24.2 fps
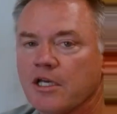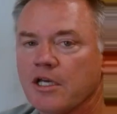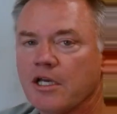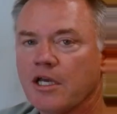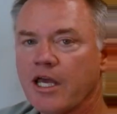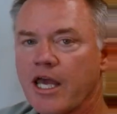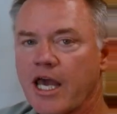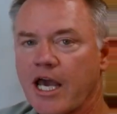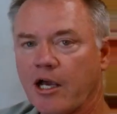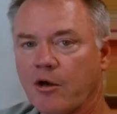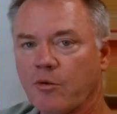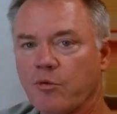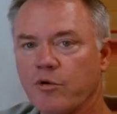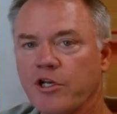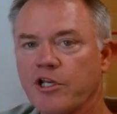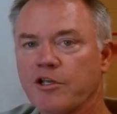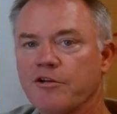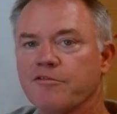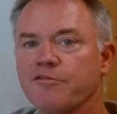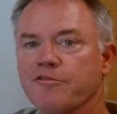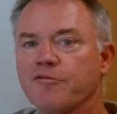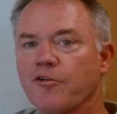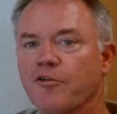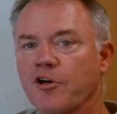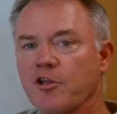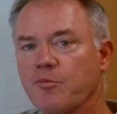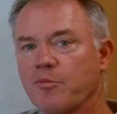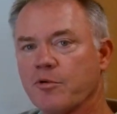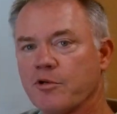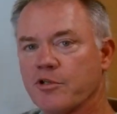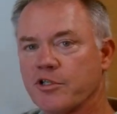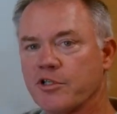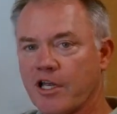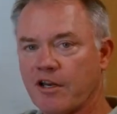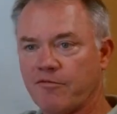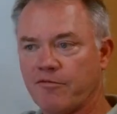equity and
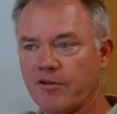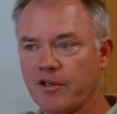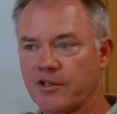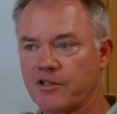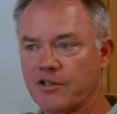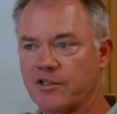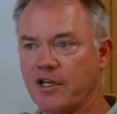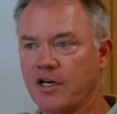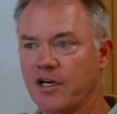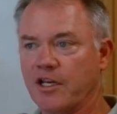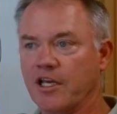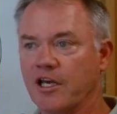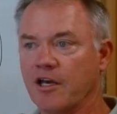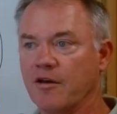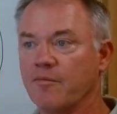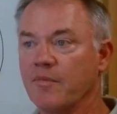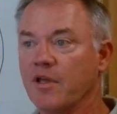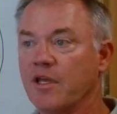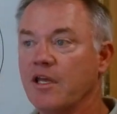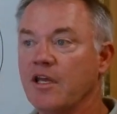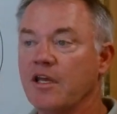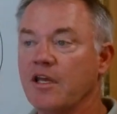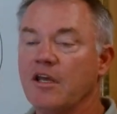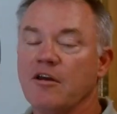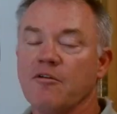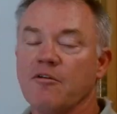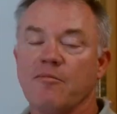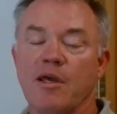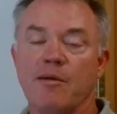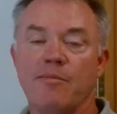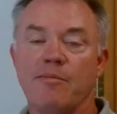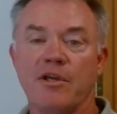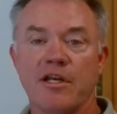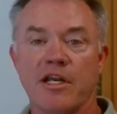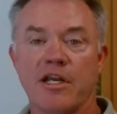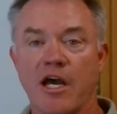40% fixed income.
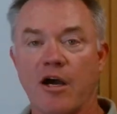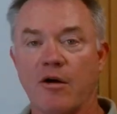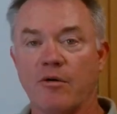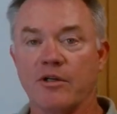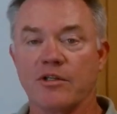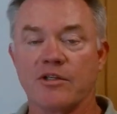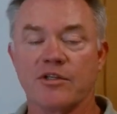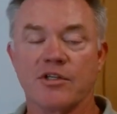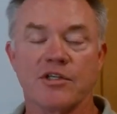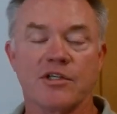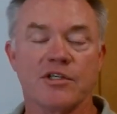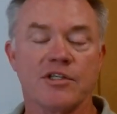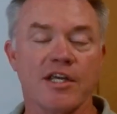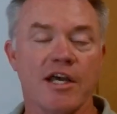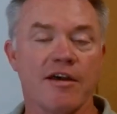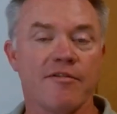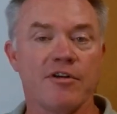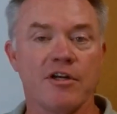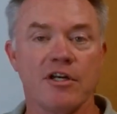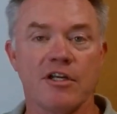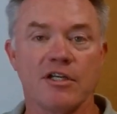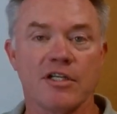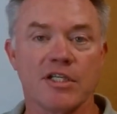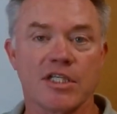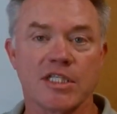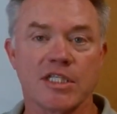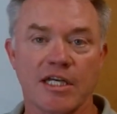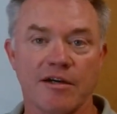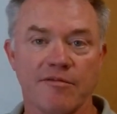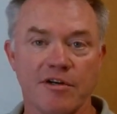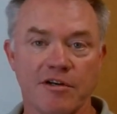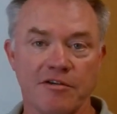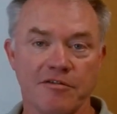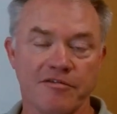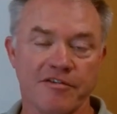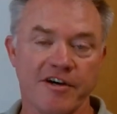Maybe now it's 70 to
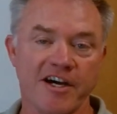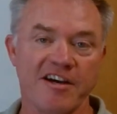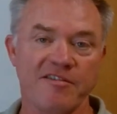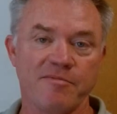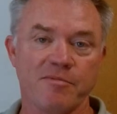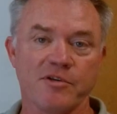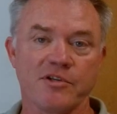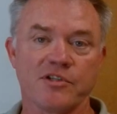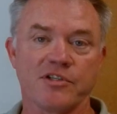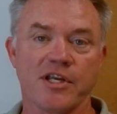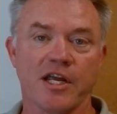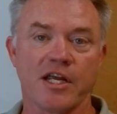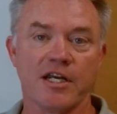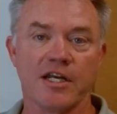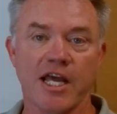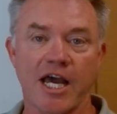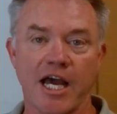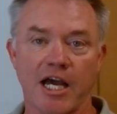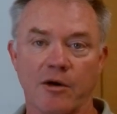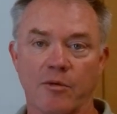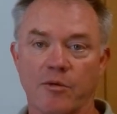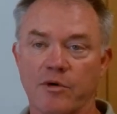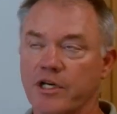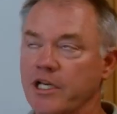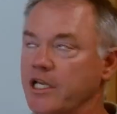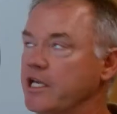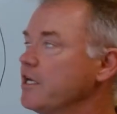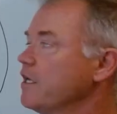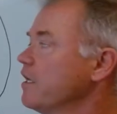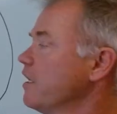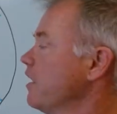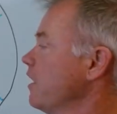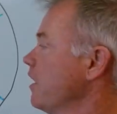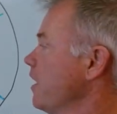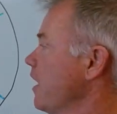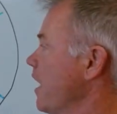75% equity
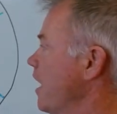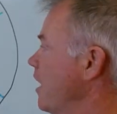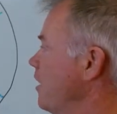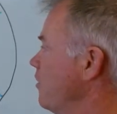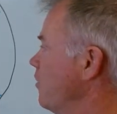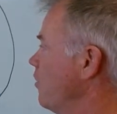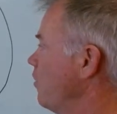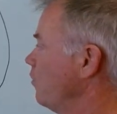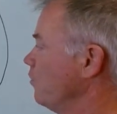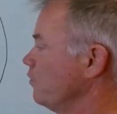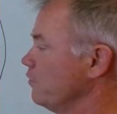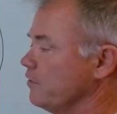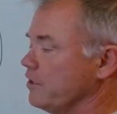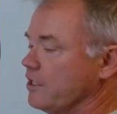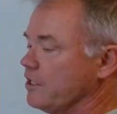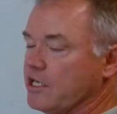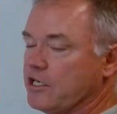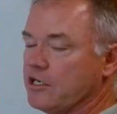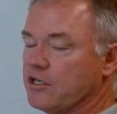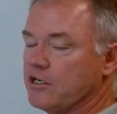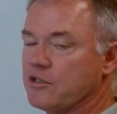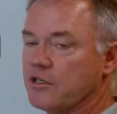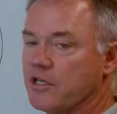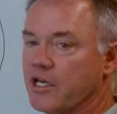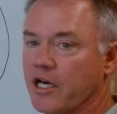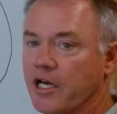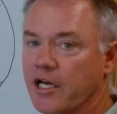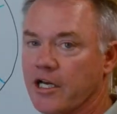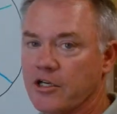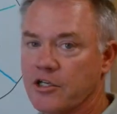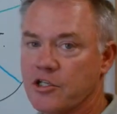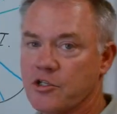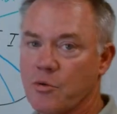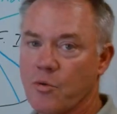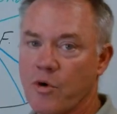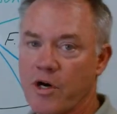and only
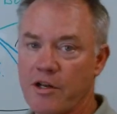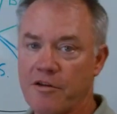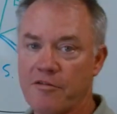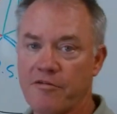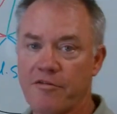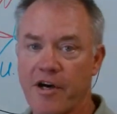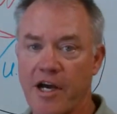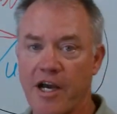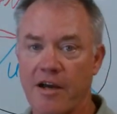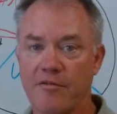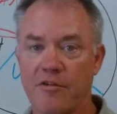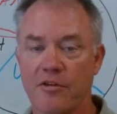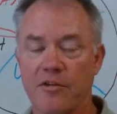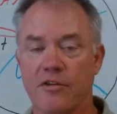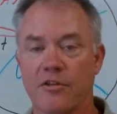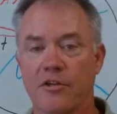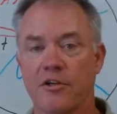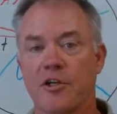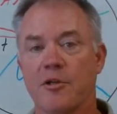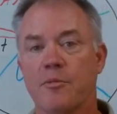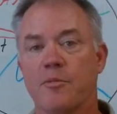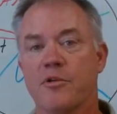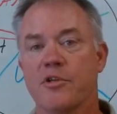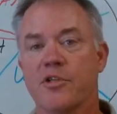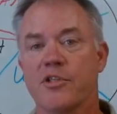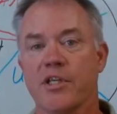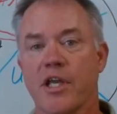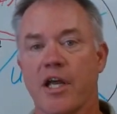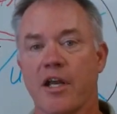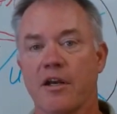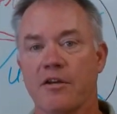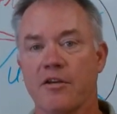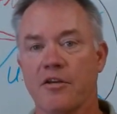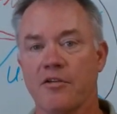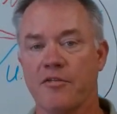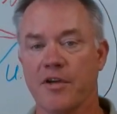25 to
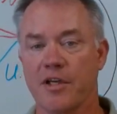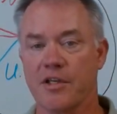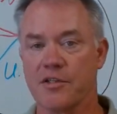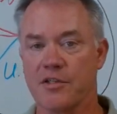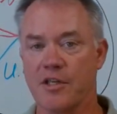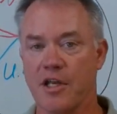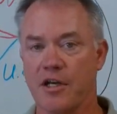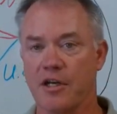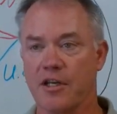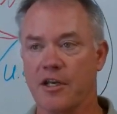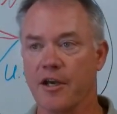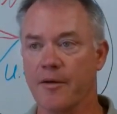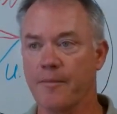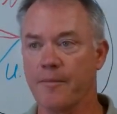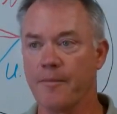30% fixed income.